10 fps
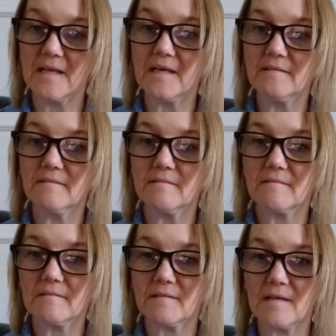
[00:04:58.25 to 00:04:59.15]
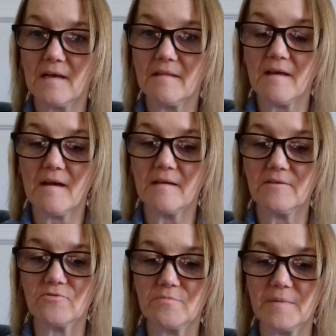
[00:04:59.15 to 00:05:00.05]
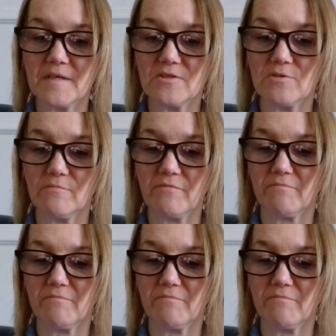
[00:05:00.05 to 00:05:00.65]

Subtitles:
in, like that. You just pick it up